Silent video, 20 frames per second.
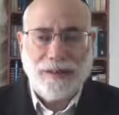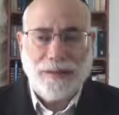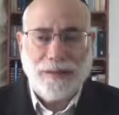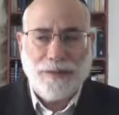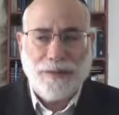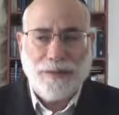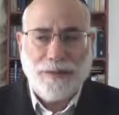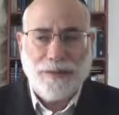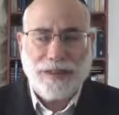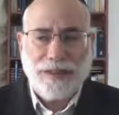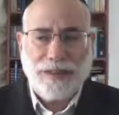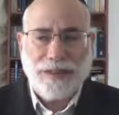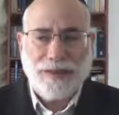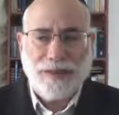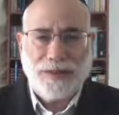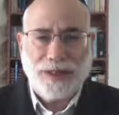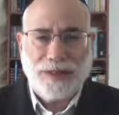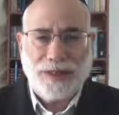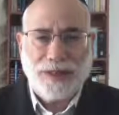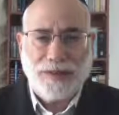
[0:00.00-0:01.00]
message
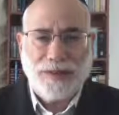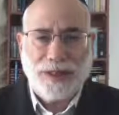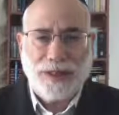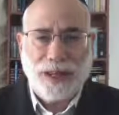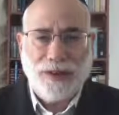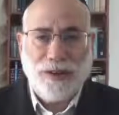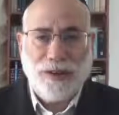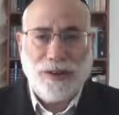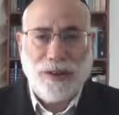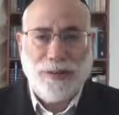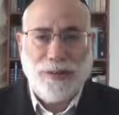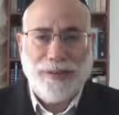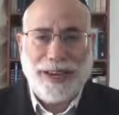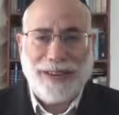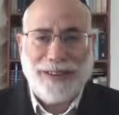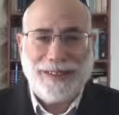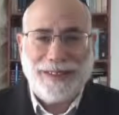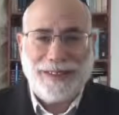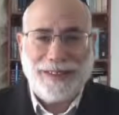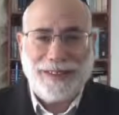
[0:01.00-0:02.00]
of the Torah, they all
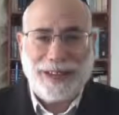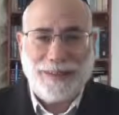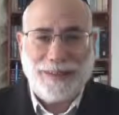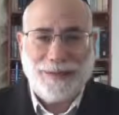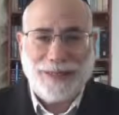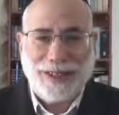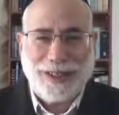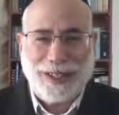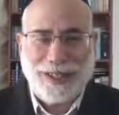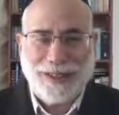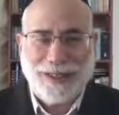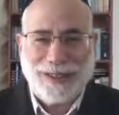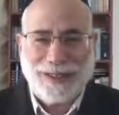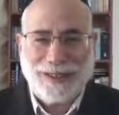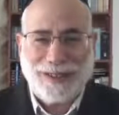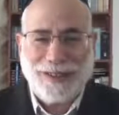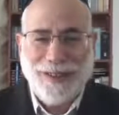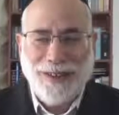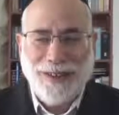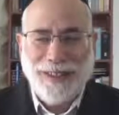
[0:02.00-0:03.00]
made the same
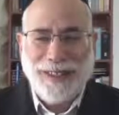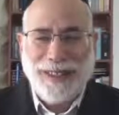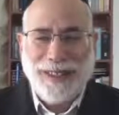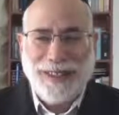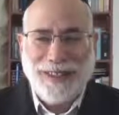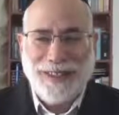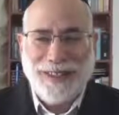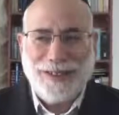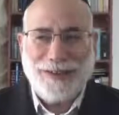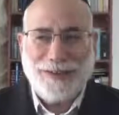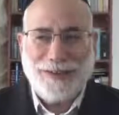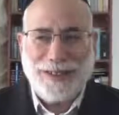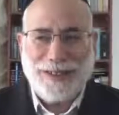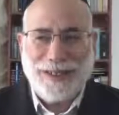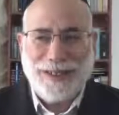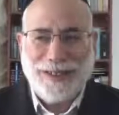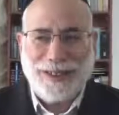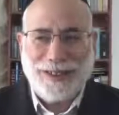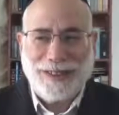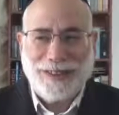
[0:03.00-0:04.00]
changes. And this was
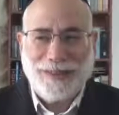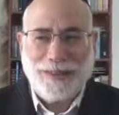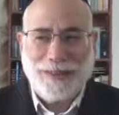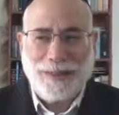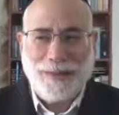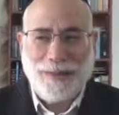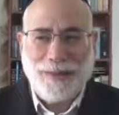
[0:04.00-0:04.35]
considered a